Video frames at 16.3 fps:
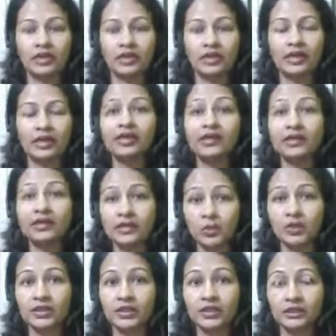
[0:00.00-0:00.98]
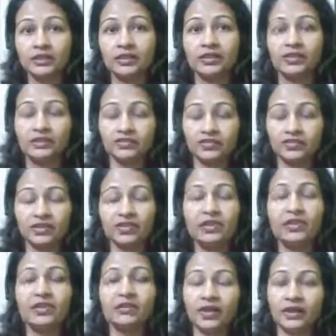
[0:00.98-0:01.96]
And I agree with that. They
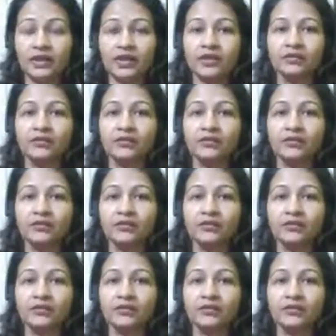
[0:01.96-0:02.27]
definitely vary